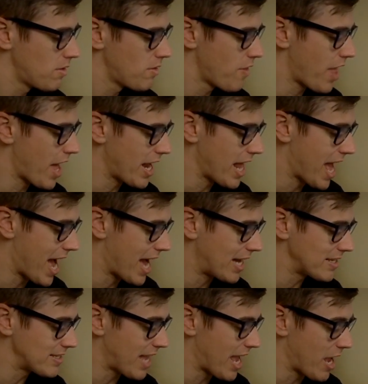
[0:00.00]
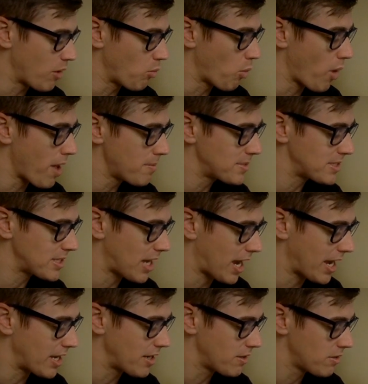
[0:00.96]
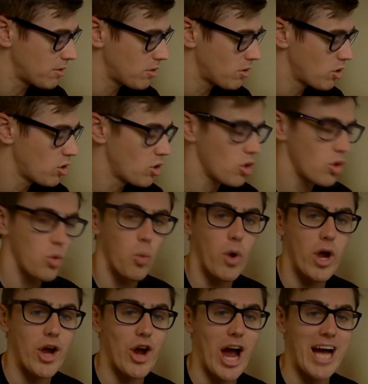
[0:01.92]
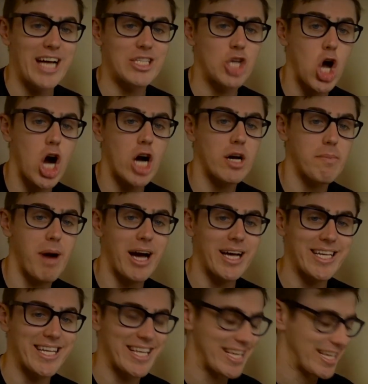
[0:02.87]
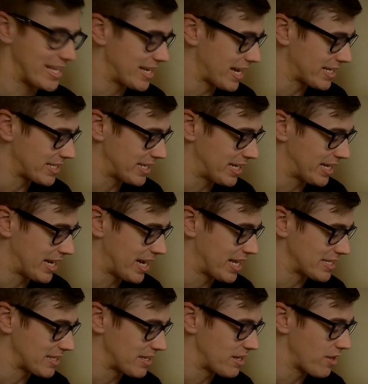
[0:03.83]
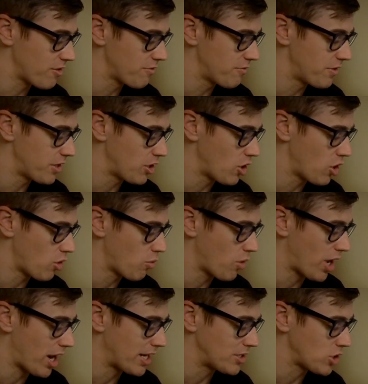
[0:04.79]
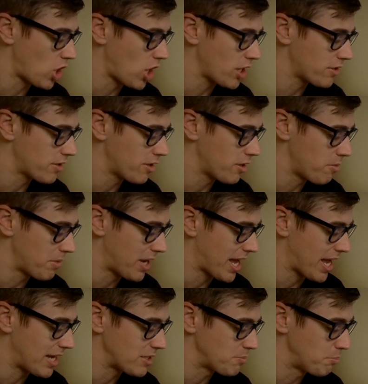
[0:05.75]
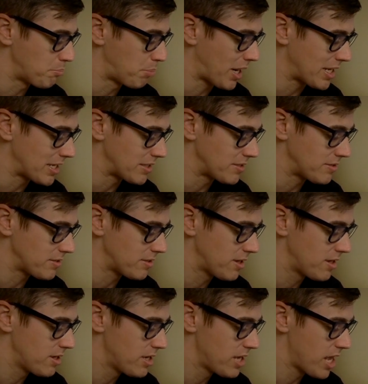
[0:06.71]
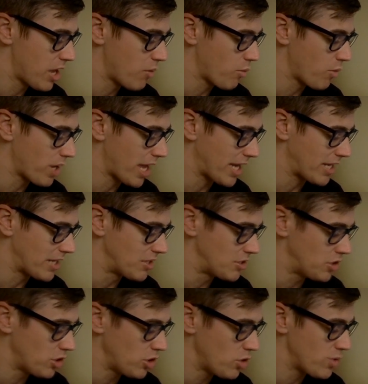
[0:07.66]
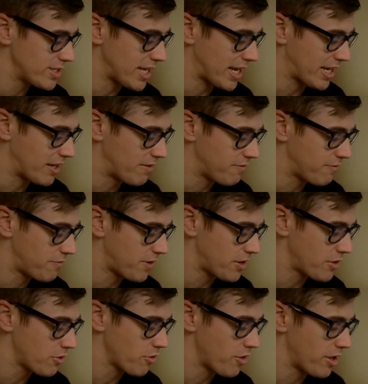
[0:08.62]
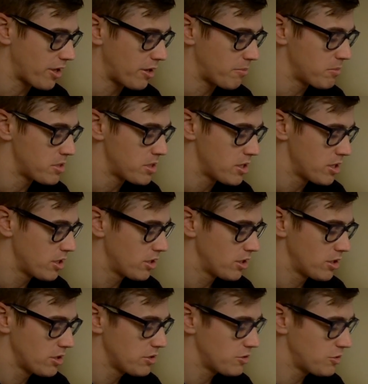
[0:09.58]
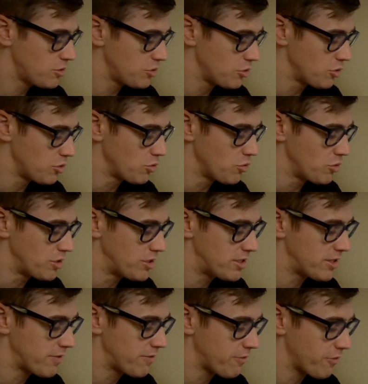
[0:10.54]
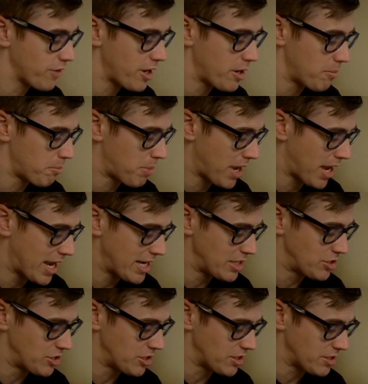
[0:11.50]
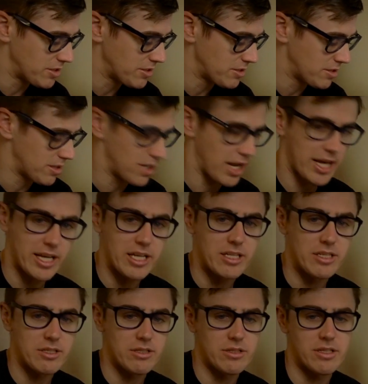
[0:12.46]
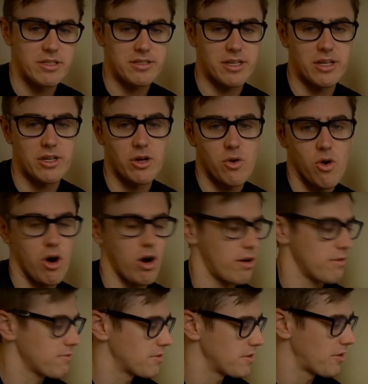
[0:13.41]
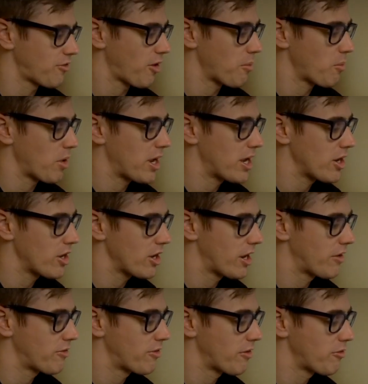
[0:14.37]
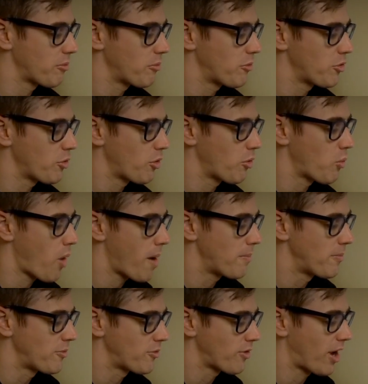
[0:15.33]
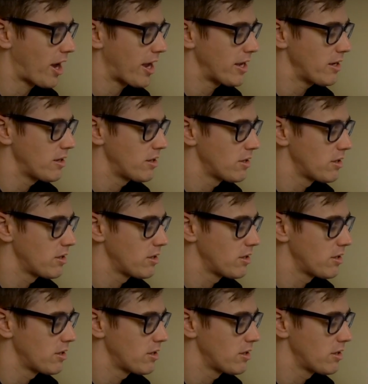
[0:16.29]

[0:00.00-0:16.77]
that has a website where I talk about getting connected, and it has another video where I talk to them, has buttons. And what I can do is I can funnel them to different pages, and this could go off in the same way here. It sends them to a website,